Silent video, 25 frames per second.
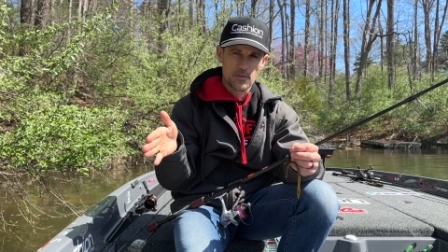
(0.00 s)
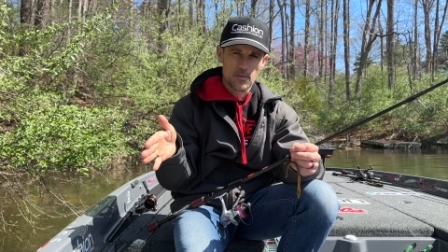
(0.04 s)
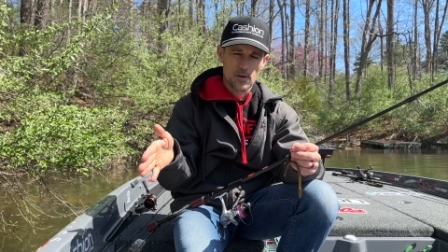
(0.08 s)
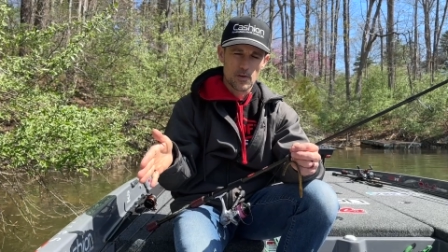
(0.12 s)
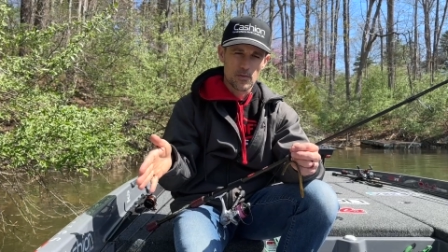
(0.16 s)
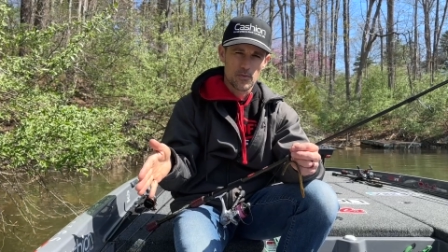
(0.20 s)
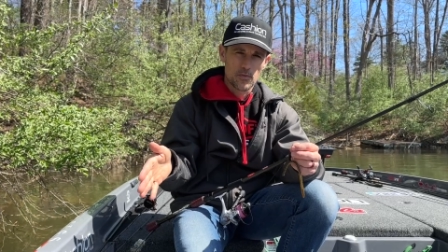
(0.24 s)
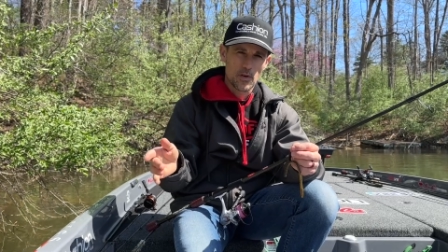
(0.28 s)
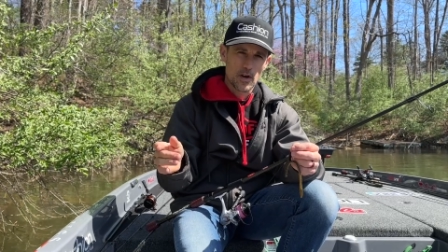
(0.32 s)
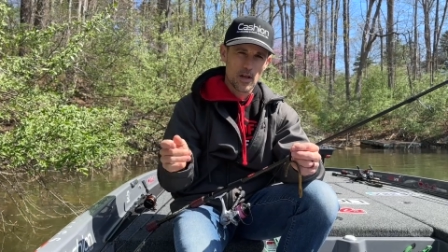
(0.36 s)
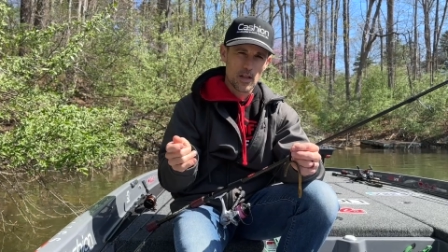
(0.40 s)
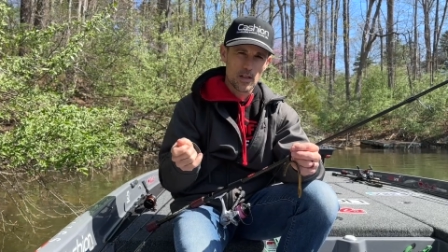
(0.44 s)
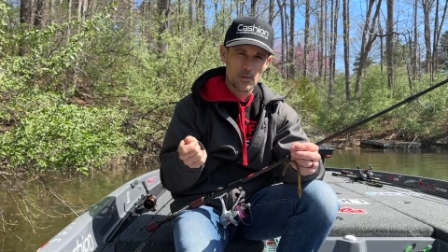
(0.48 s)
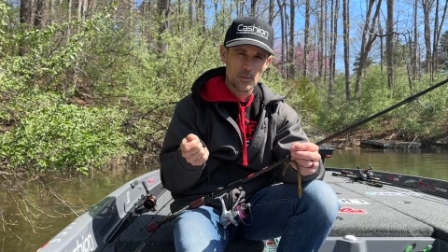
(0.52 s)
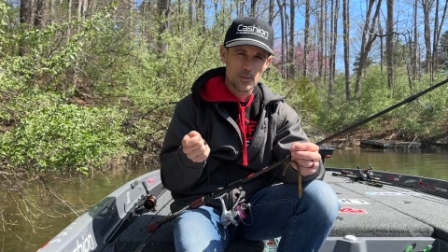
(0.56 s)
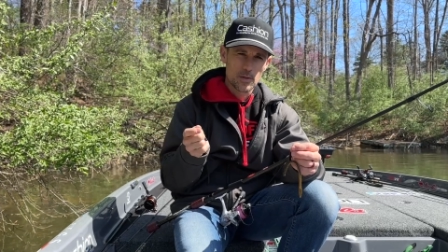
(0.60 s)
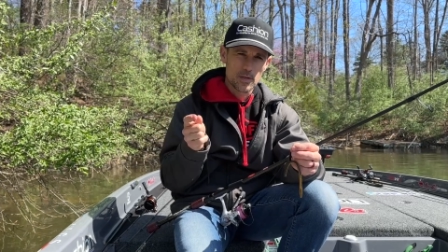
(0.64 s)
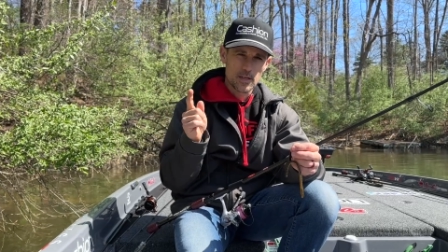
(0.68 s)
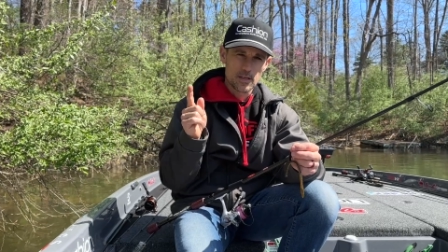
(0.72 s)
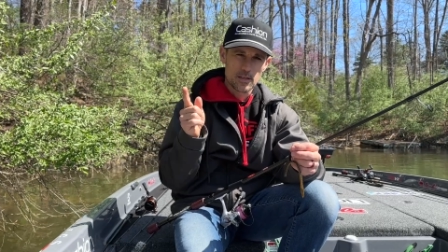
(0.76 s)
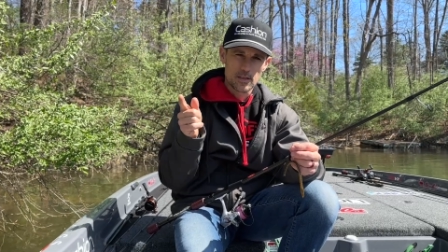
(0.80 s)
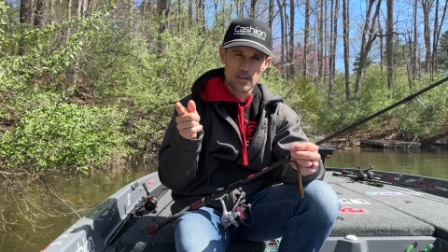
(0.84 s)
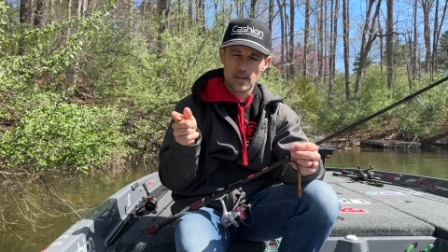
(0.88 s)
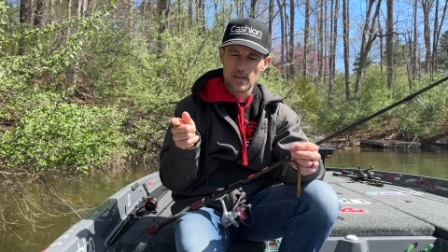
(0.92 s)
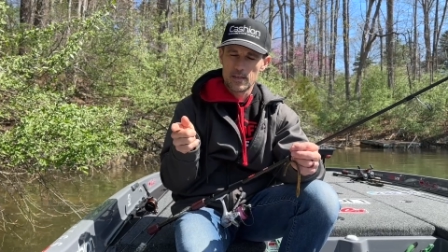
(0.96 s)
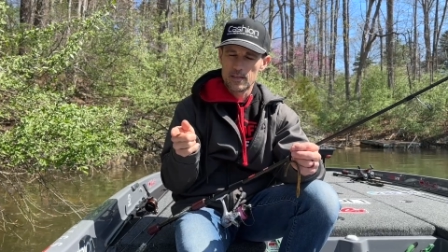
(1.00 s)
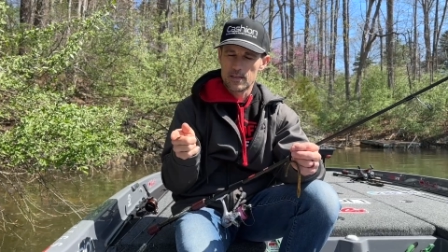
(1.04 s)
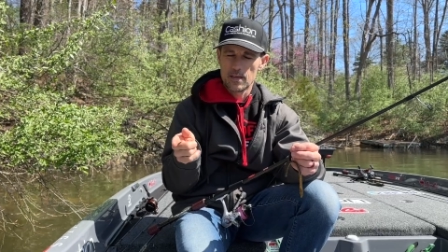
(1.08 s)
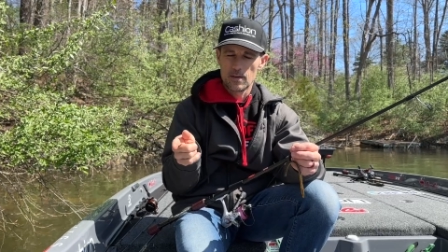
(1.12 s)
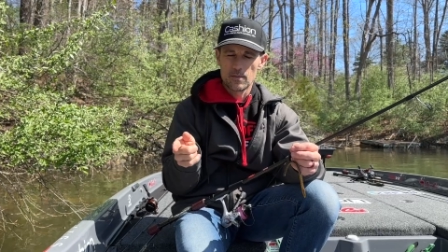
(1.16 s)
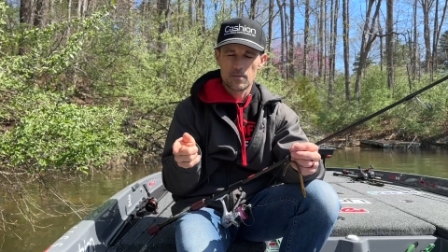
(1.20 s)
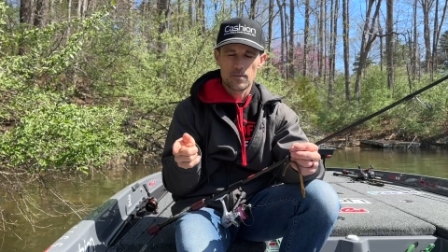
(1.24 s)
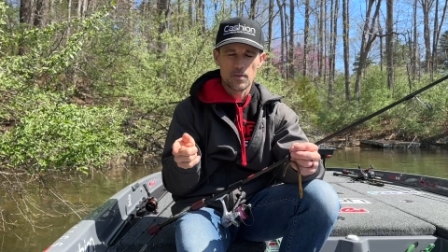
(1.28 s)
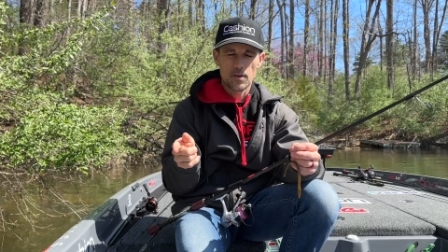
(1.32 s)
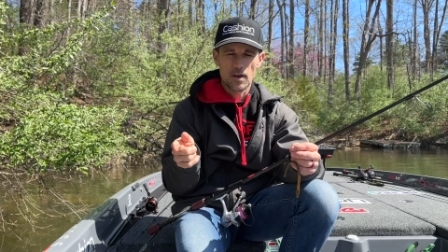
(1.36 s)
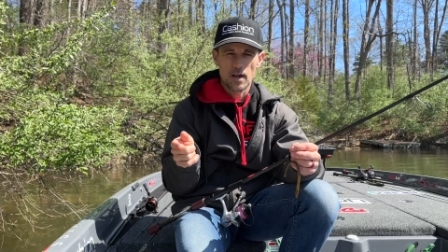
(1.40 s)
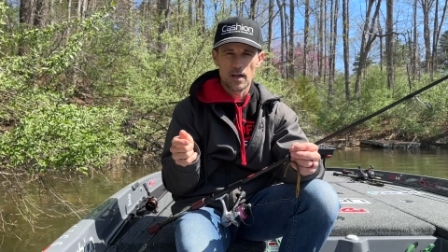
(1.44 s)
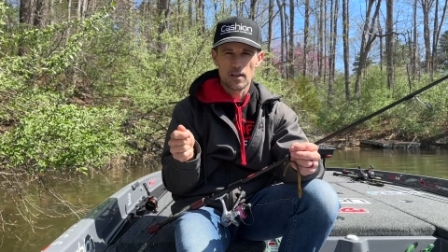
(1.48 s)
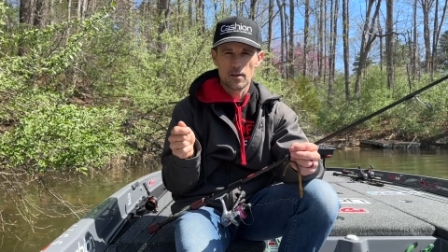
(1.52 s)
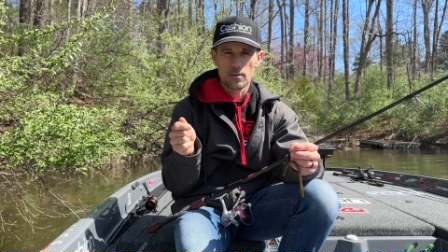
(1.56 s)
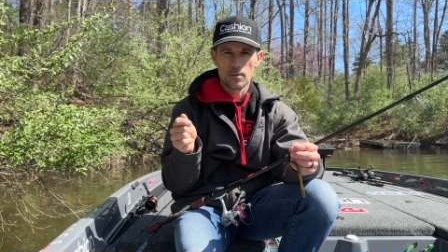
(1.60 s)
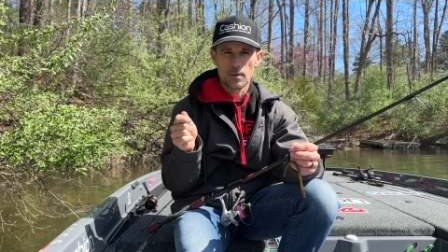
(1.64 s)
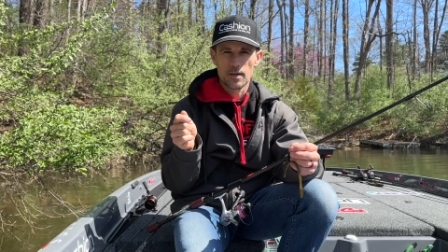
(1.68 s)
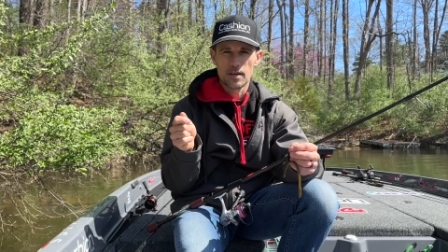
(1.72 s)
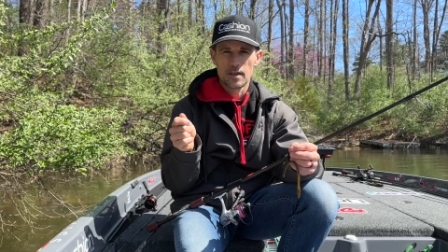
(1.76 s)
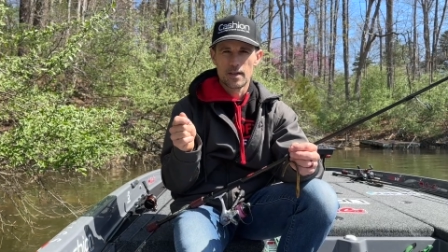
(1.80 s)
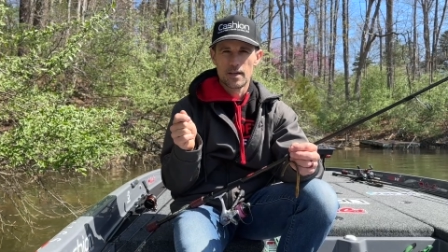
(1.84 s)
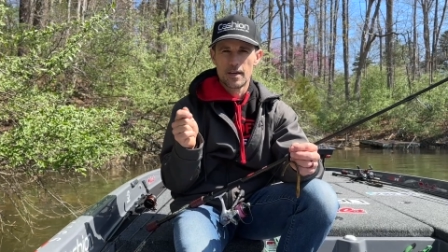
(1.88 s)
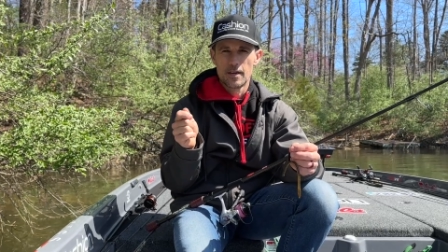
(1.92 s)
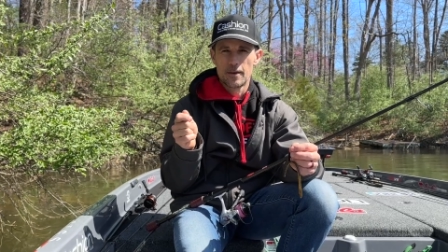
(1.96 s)
they're following it, let them follow
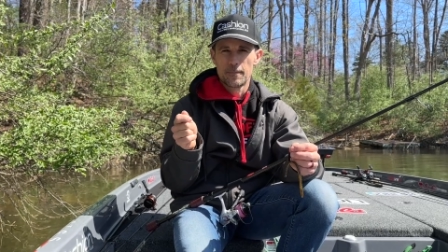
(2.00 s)
it.